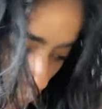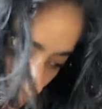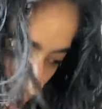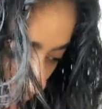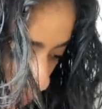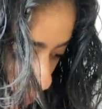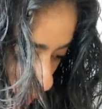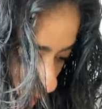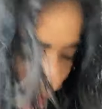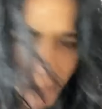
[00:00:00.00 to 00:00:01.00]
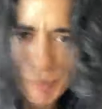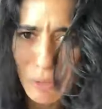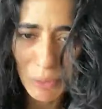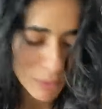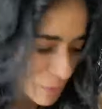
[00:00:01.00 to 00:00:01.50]
we, move,
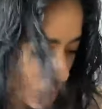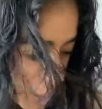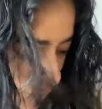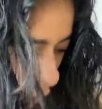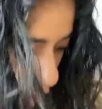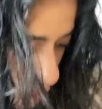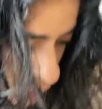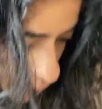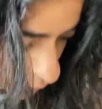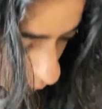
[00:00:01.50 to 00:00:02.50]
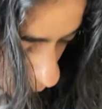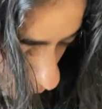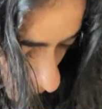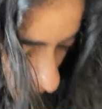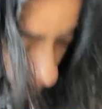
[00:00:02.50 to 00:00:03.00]
move on
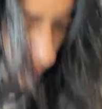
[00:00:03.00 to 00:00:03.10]
to